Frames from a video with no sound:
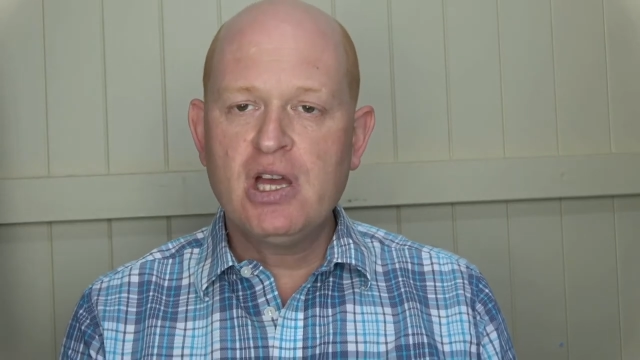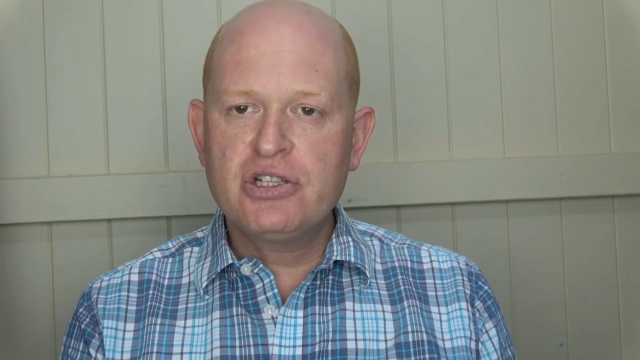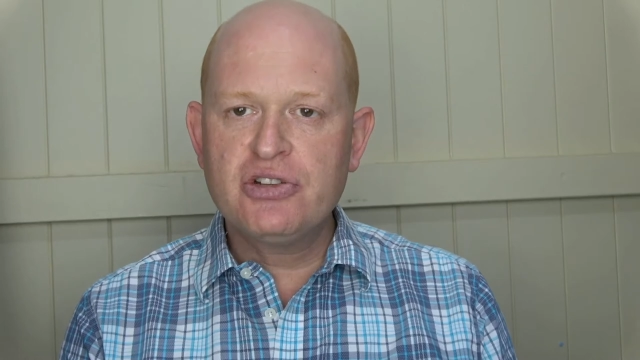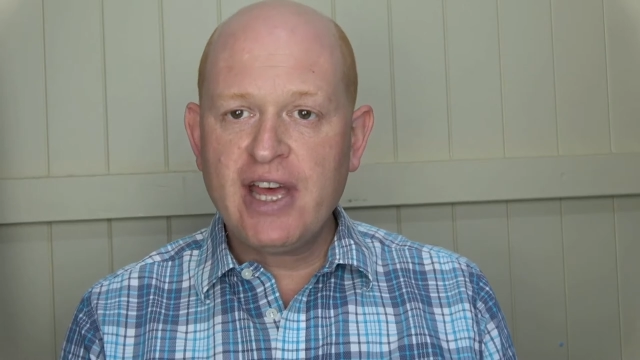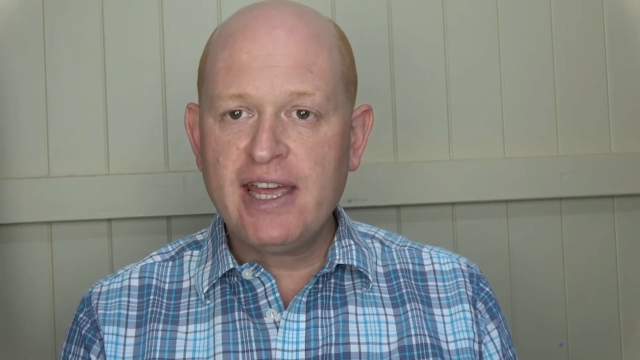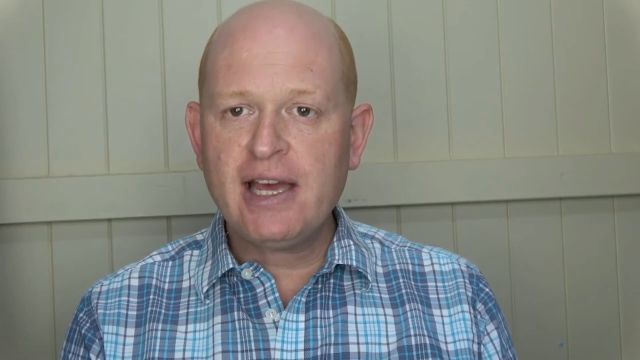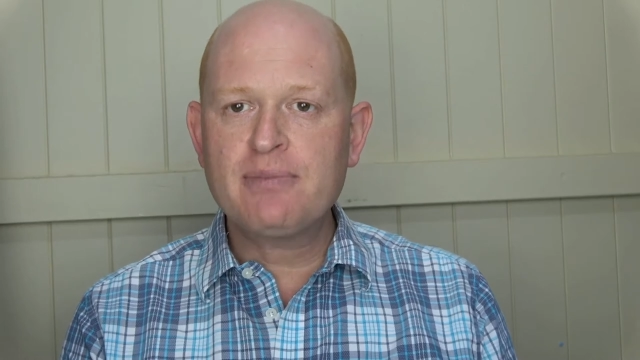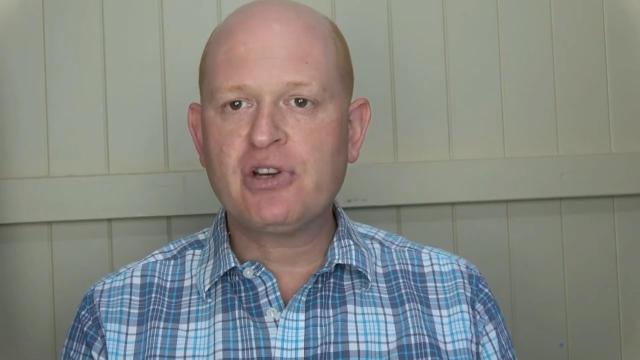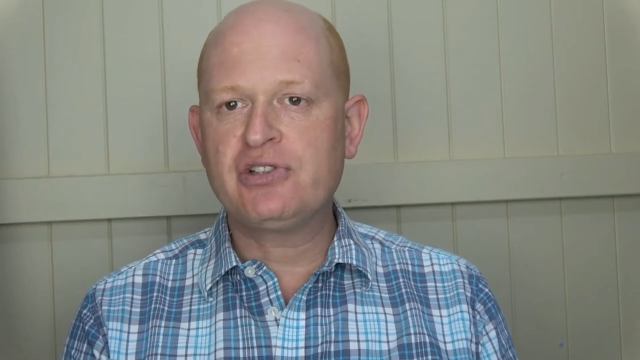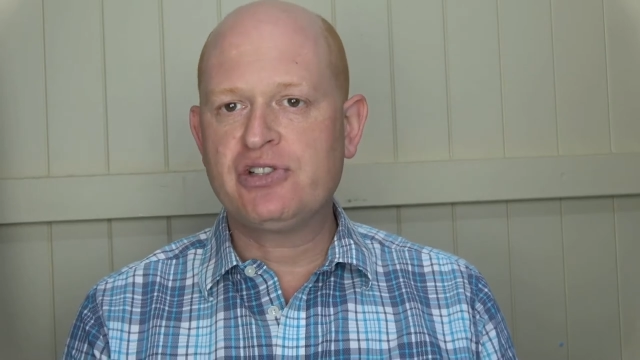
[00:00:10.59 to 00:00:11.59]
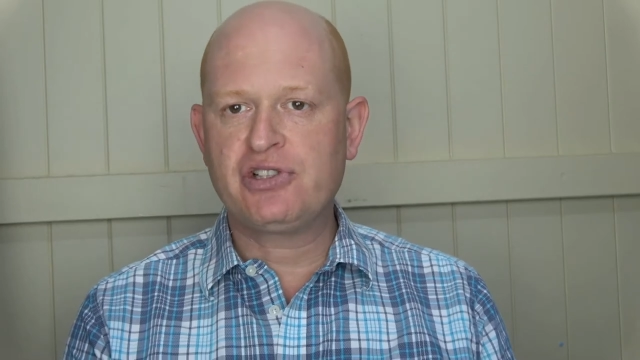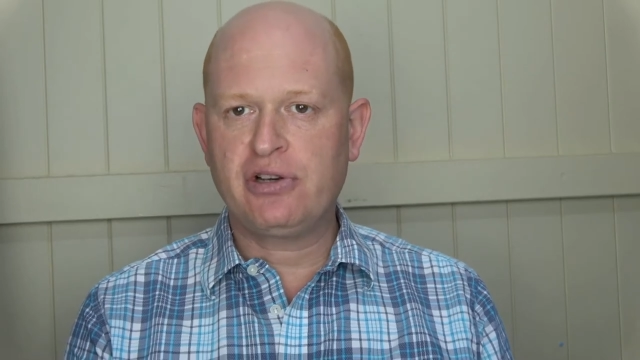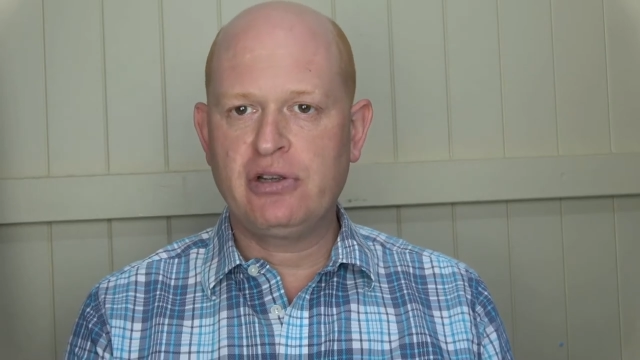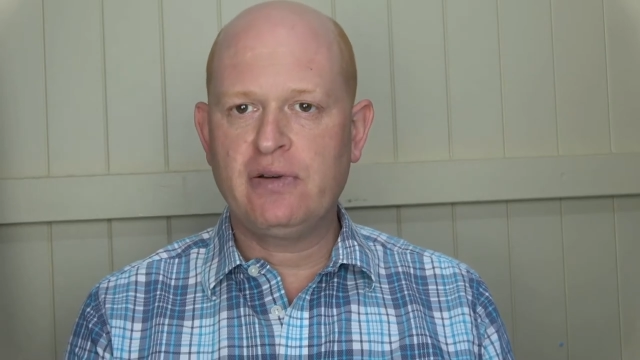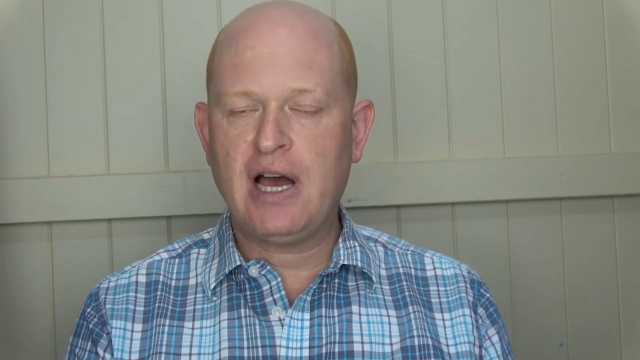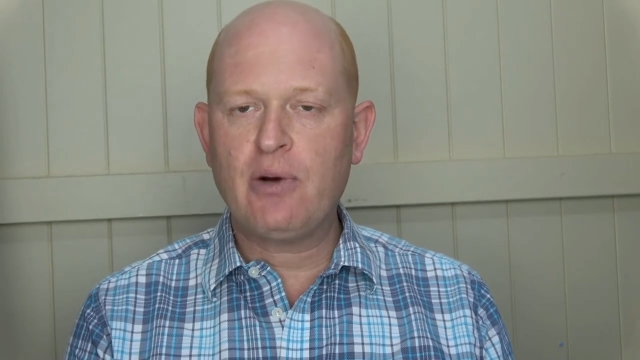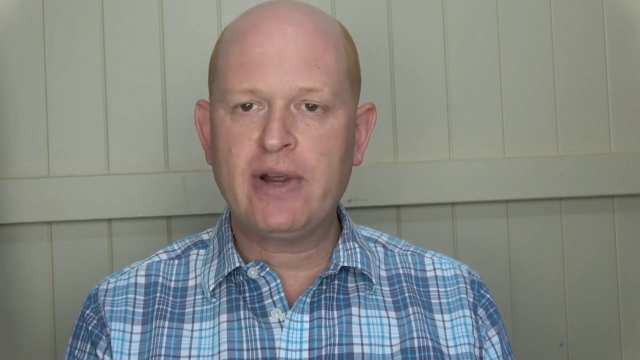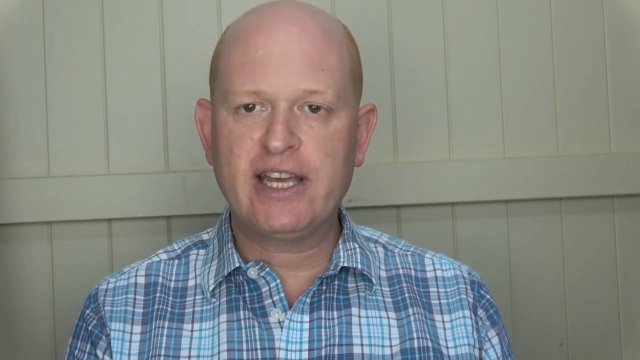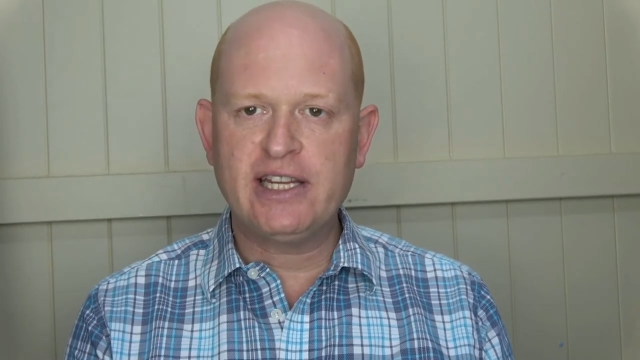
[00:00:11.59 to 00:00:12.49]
Today I'm going to show you how we can